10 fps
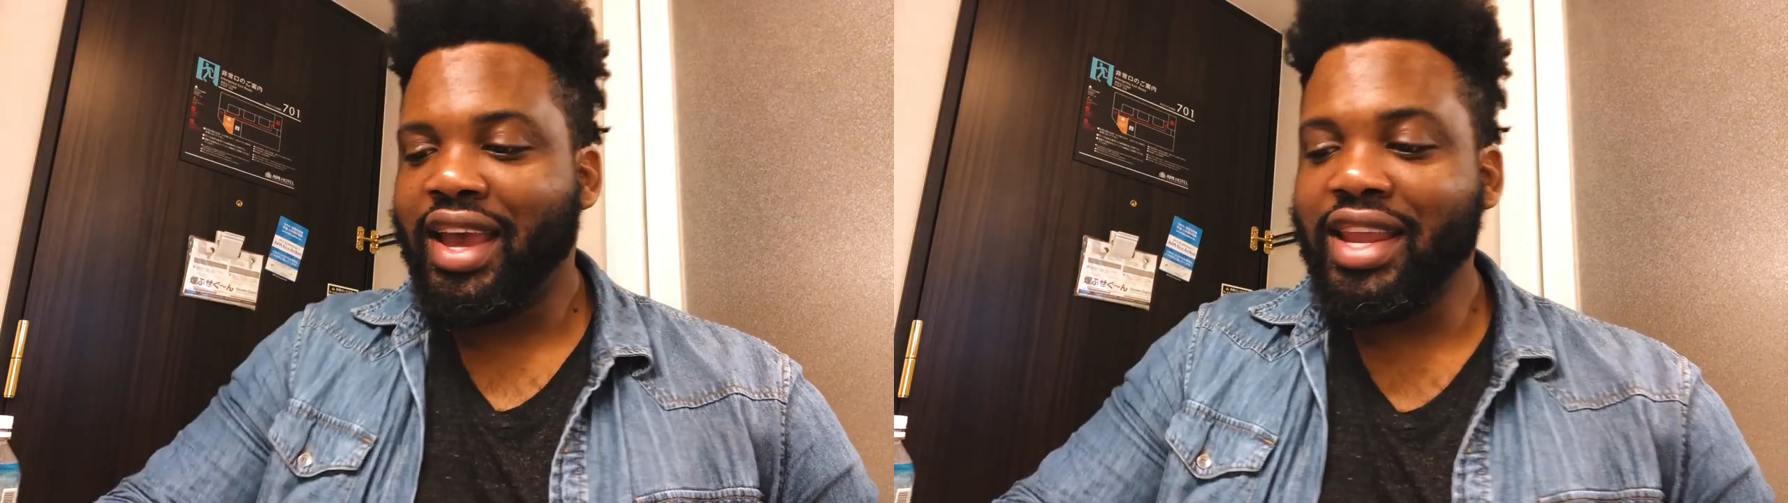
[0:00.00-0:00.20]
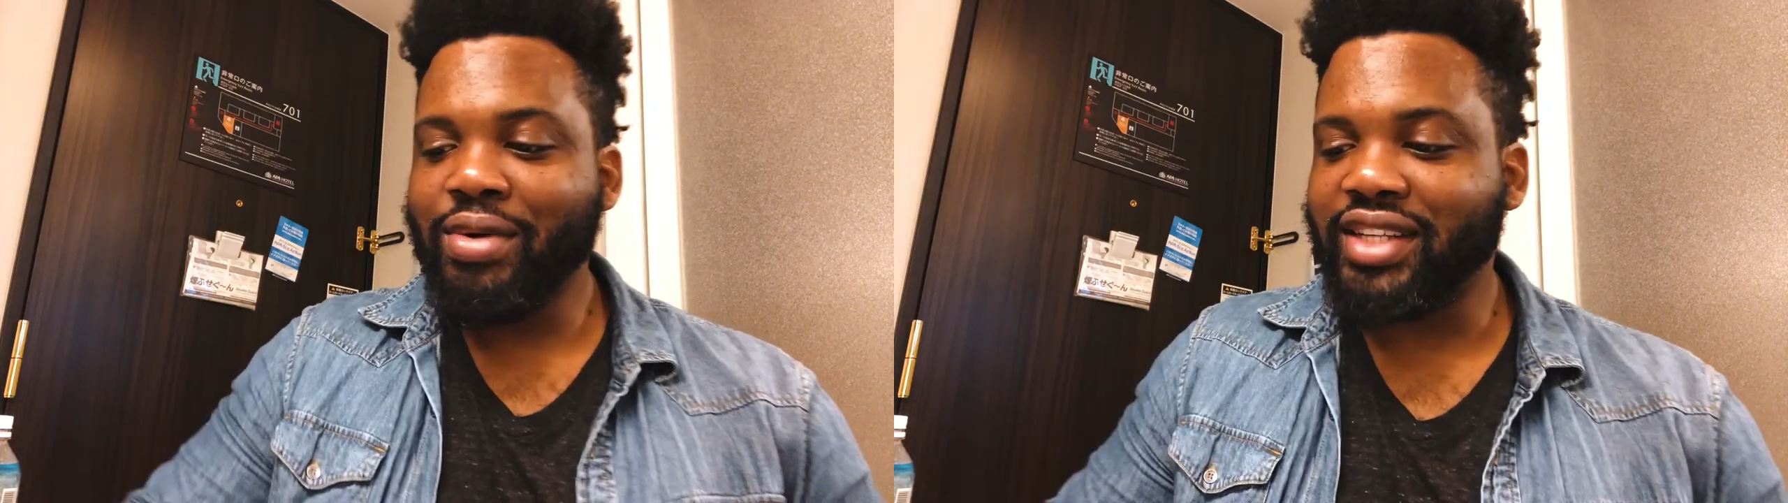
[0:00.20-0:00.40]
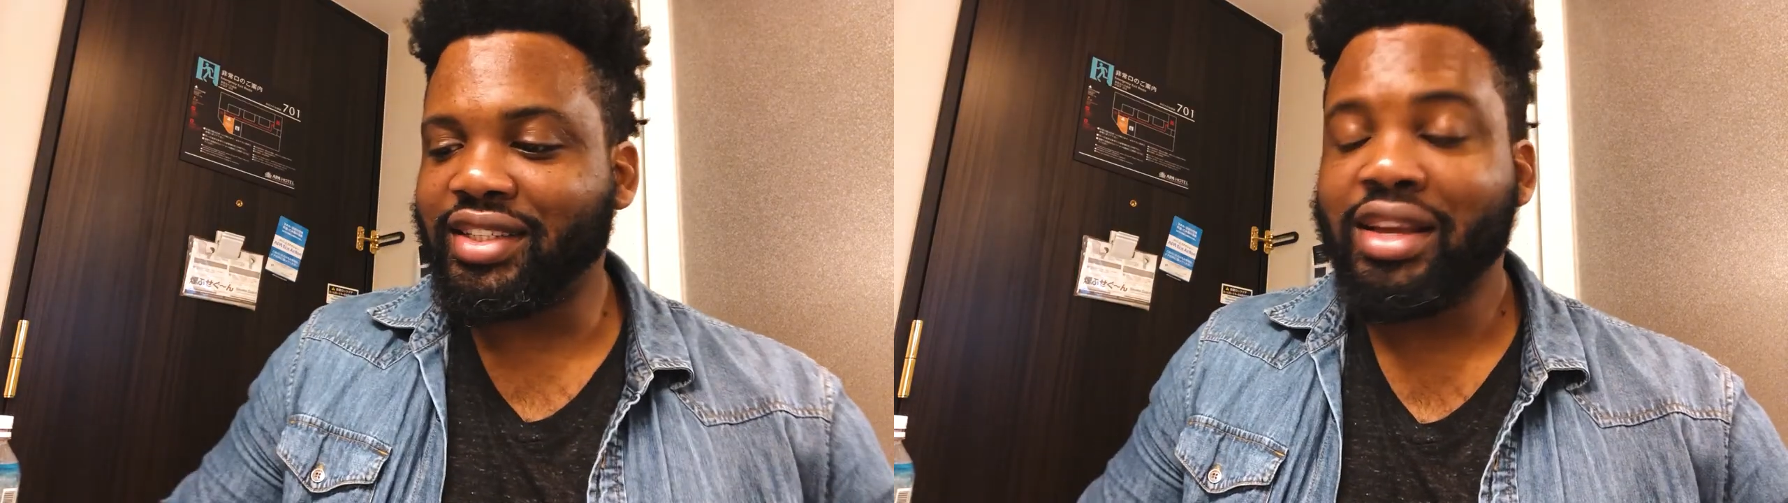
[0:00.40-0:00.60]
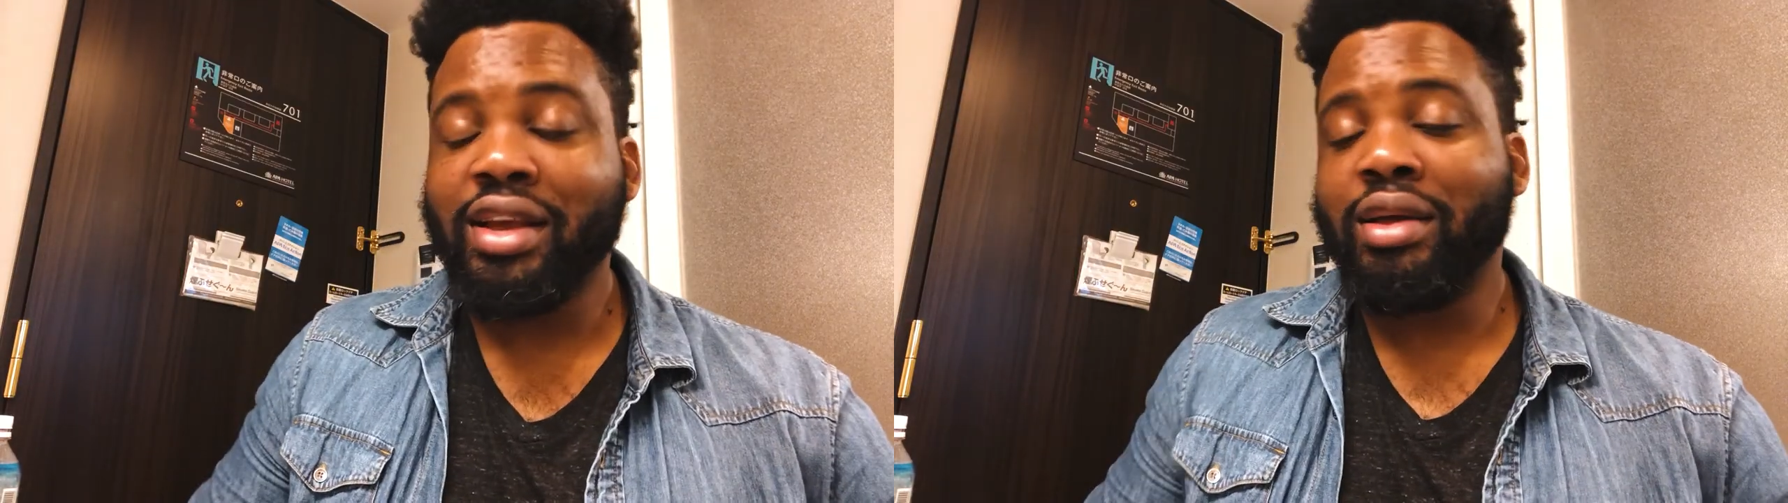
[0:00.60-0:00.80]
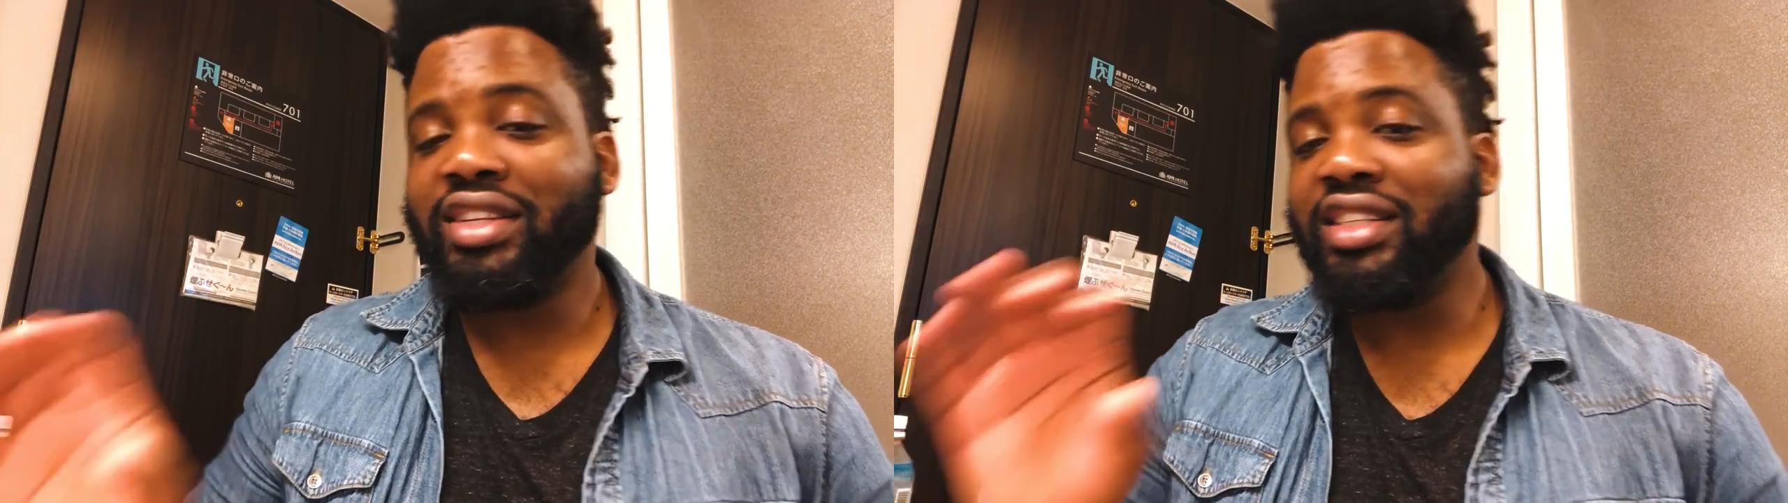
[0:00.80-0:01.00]
Anyways,
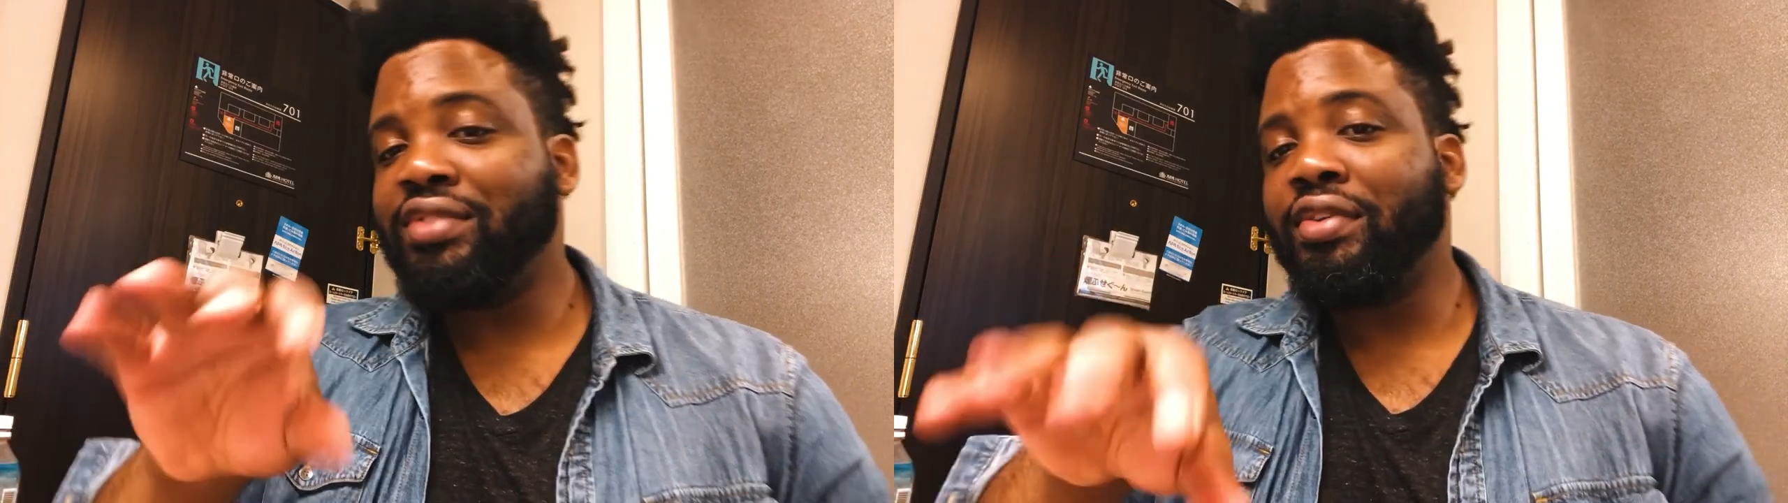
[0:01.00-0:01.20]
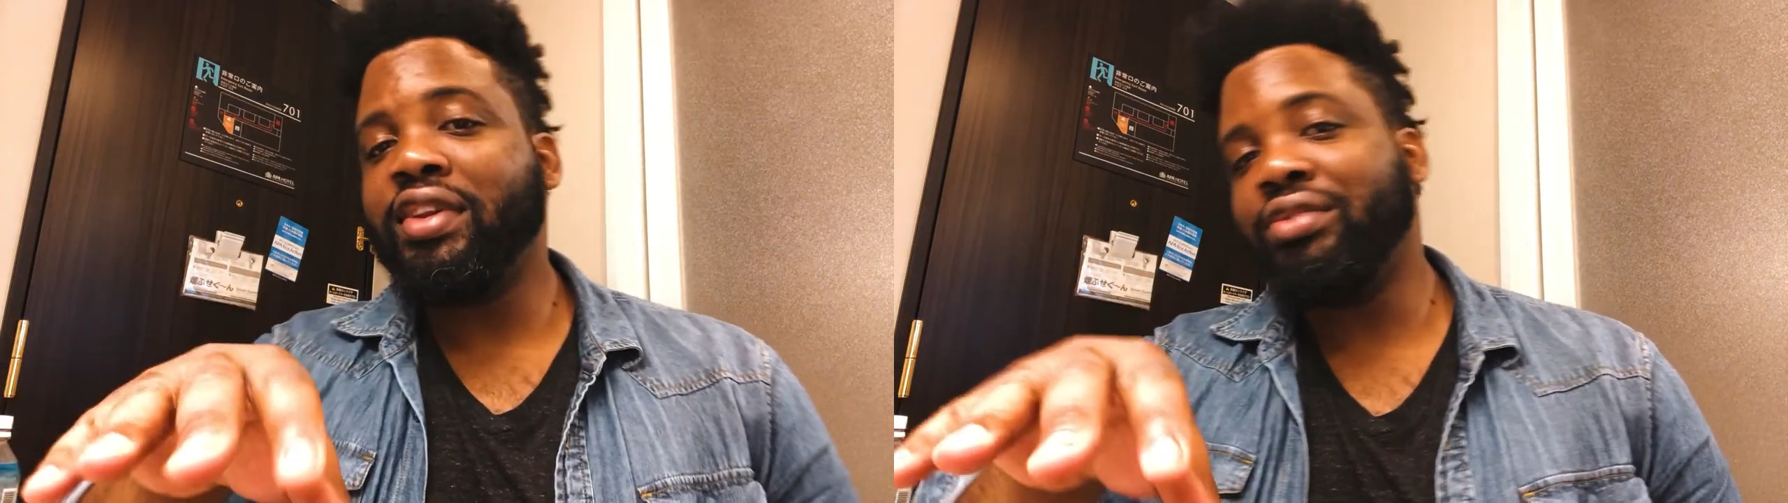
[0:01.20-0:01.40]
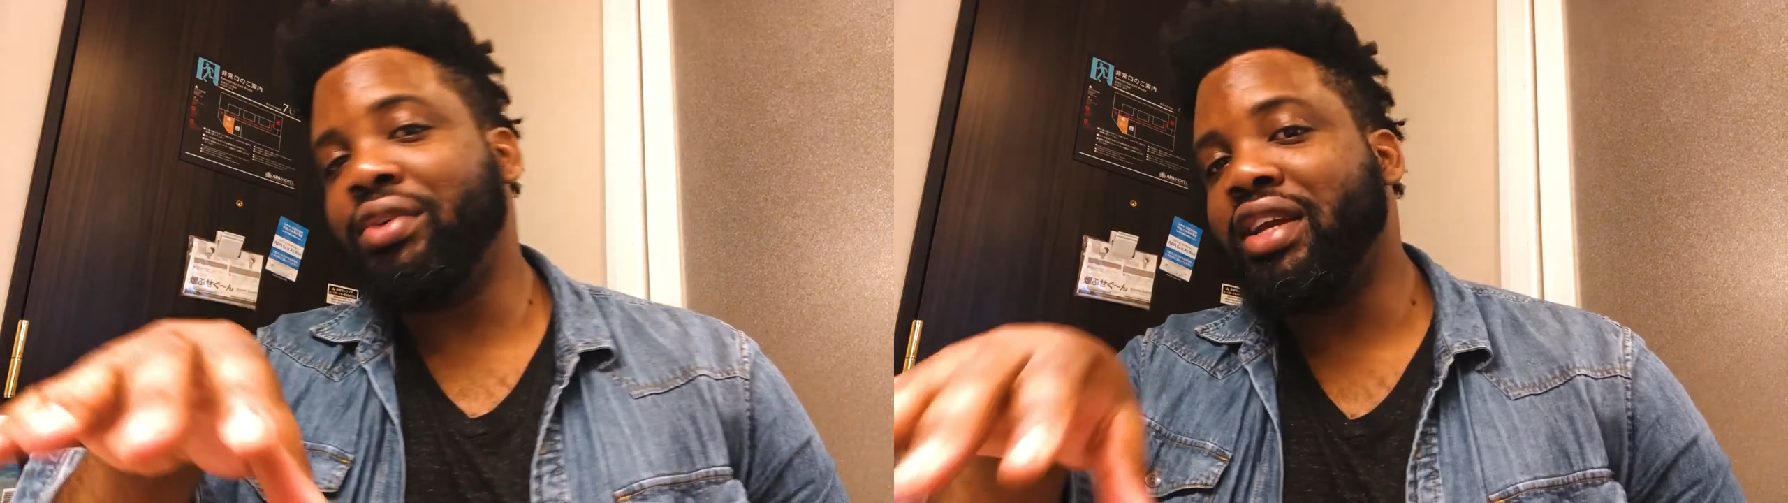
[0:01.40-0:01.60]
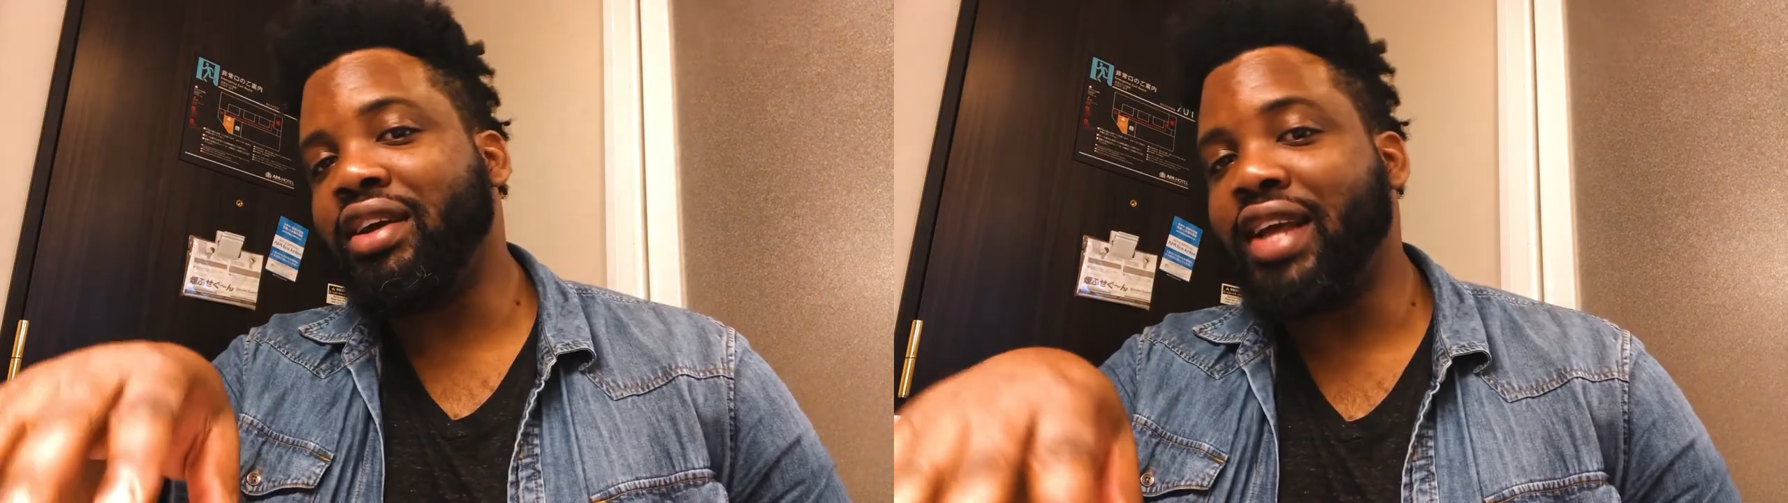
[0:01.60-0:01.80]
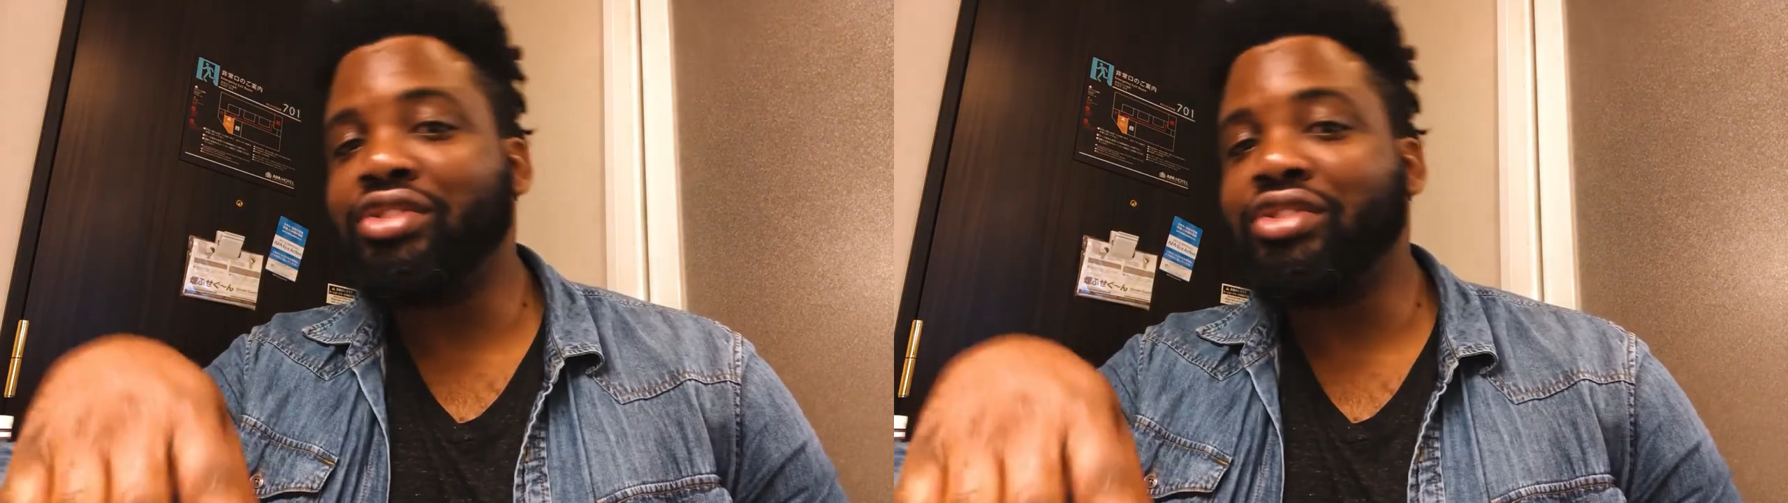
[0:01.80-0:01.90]
this phone is really good.